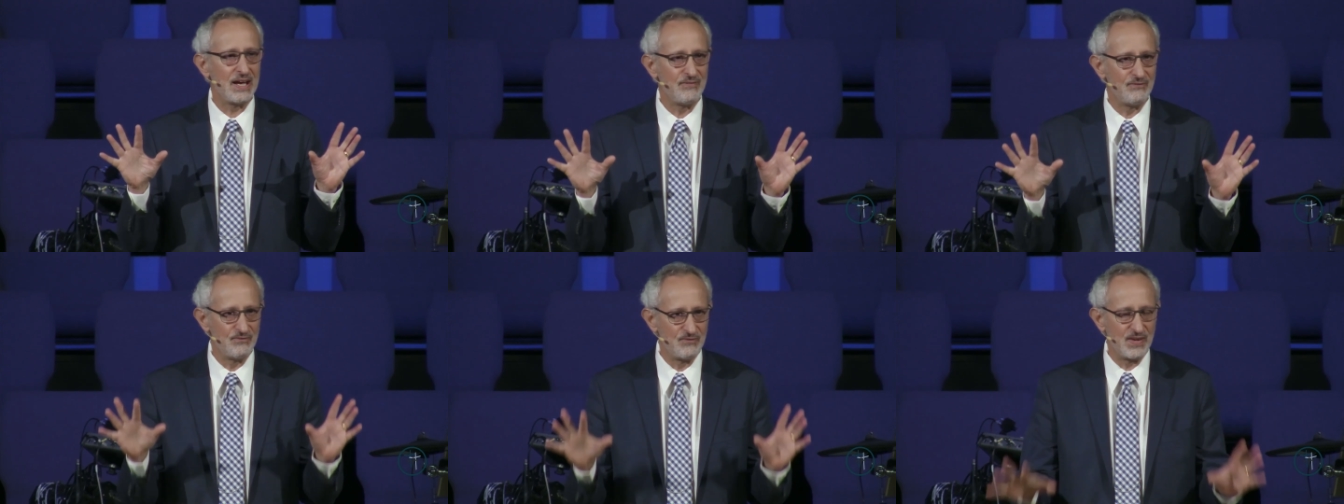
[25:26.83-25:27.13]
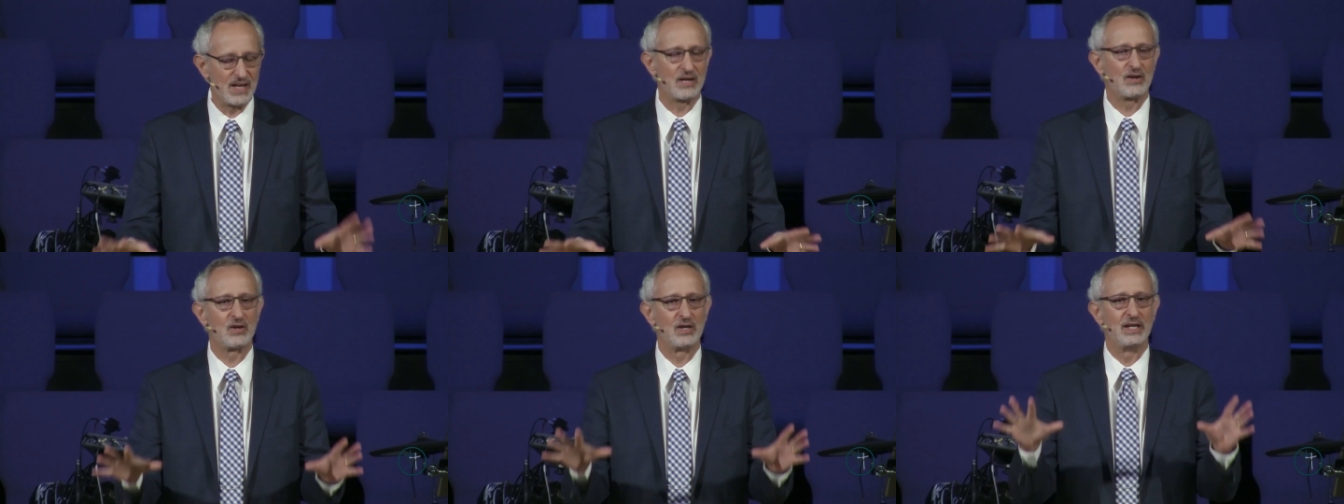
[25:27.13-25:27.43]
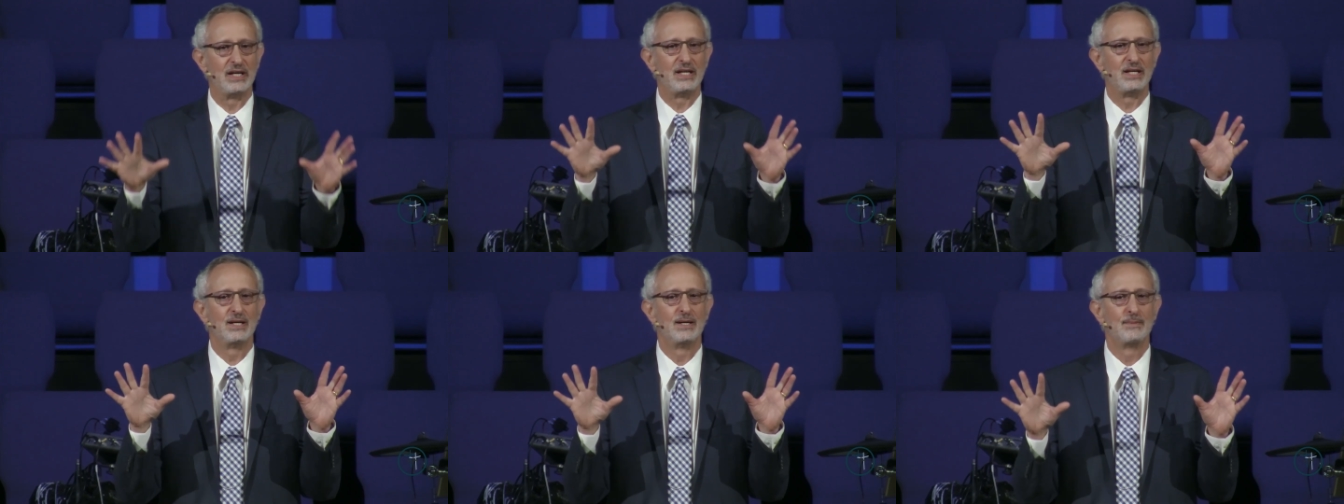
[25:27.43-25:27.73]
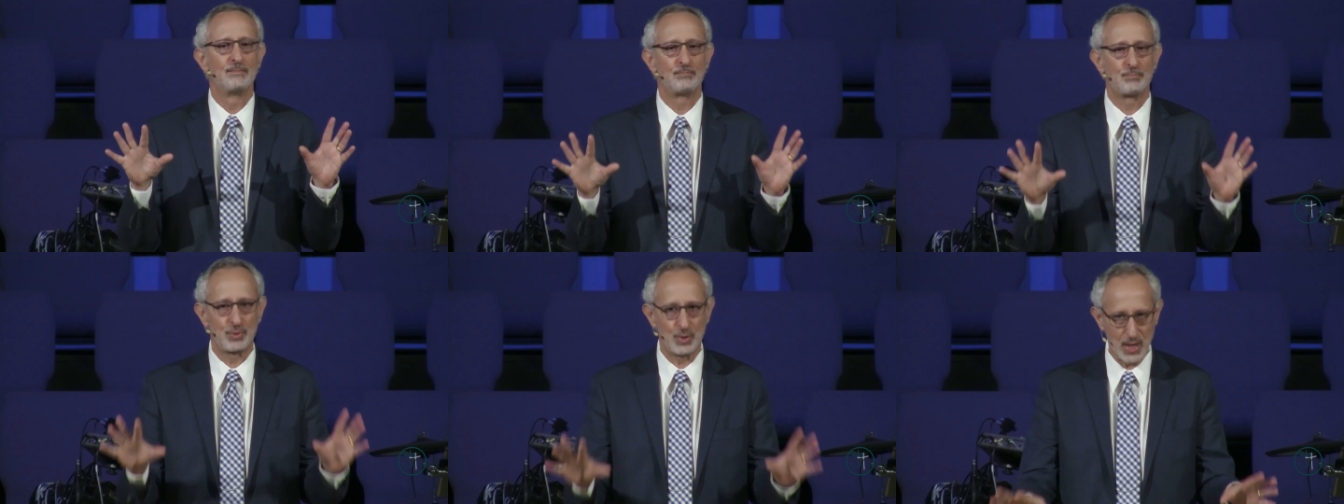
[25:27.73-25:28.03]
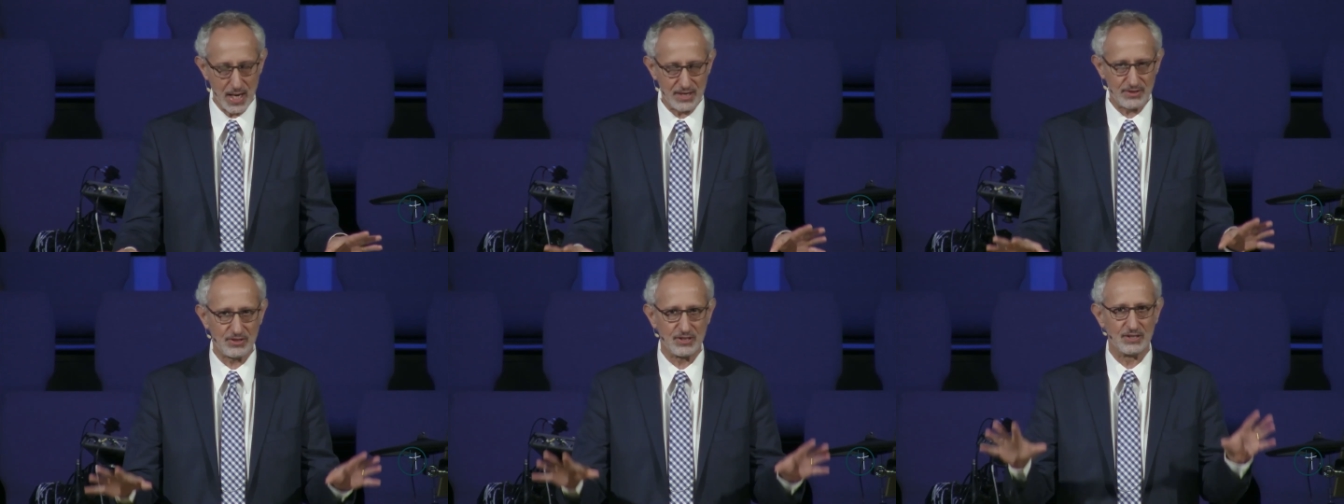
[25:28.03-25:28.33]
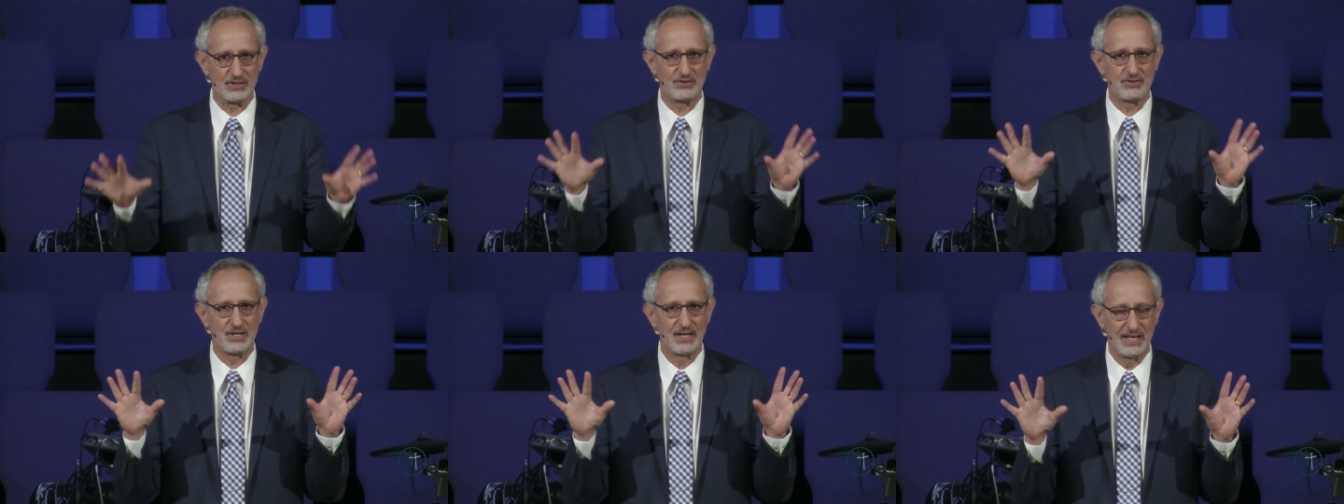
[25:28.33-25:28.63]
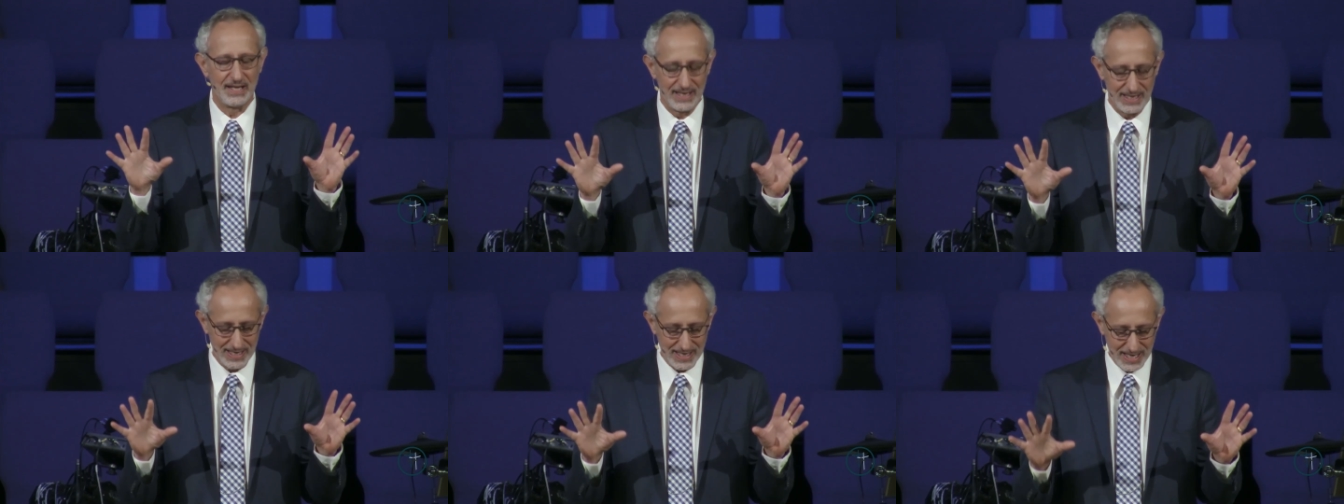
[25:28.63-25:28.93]
a very present
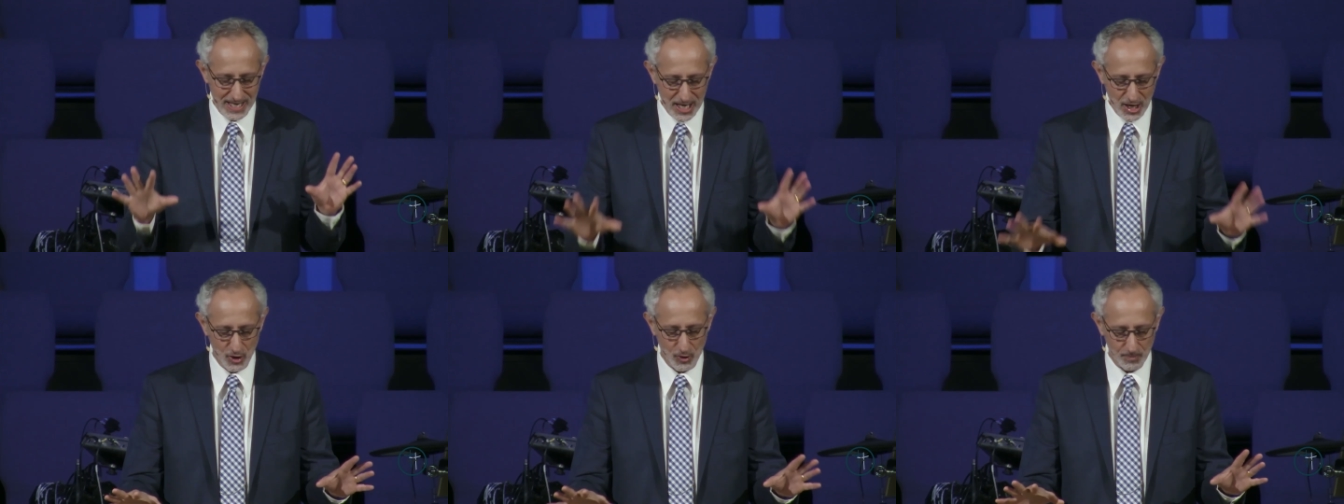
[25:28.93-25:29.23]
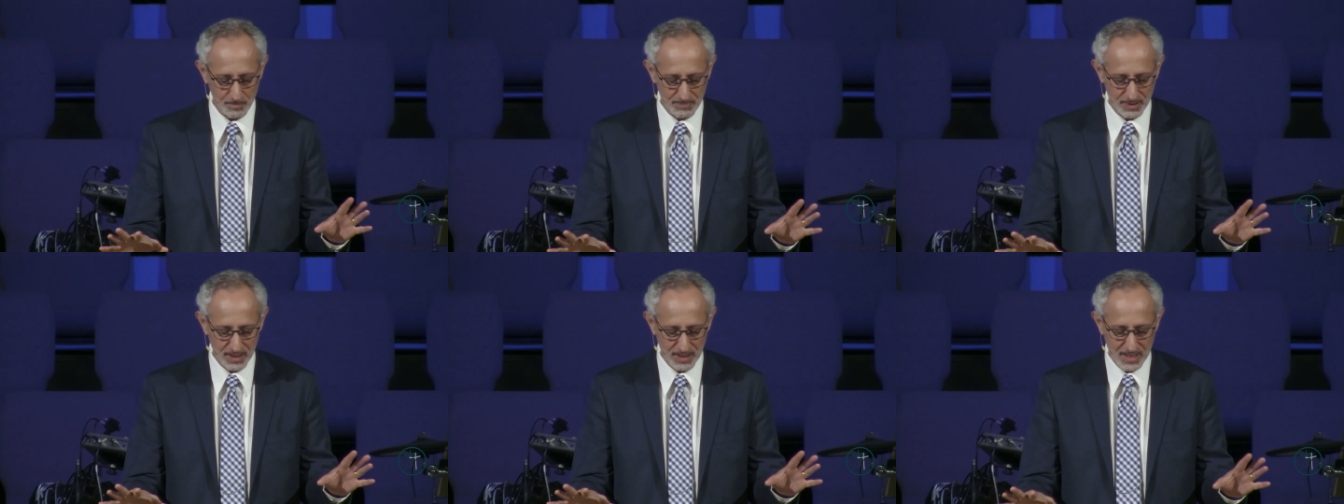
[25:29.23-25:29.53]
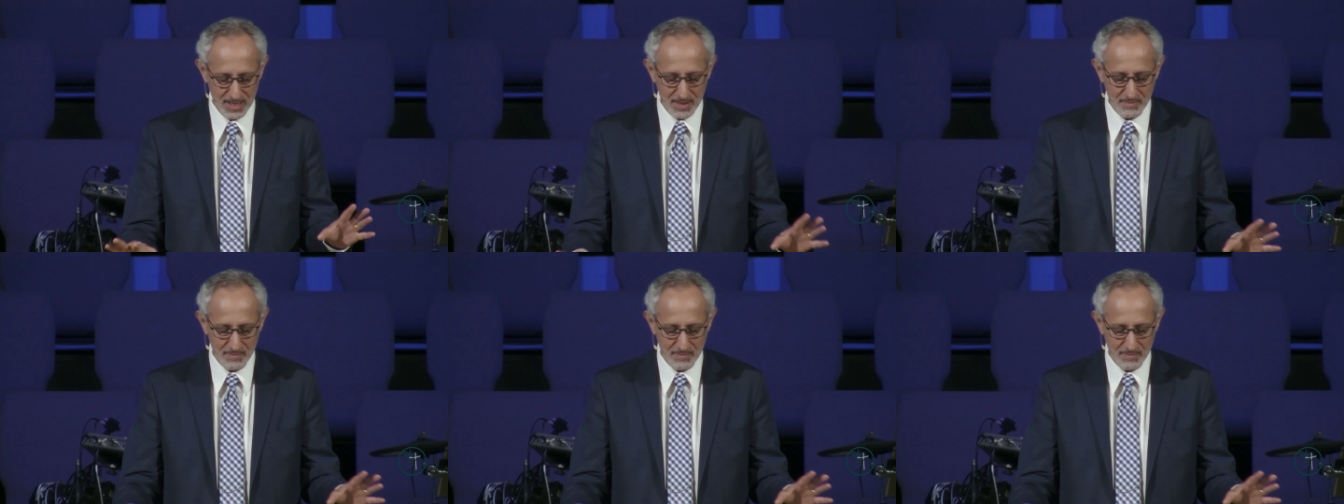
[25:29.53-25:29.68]
help,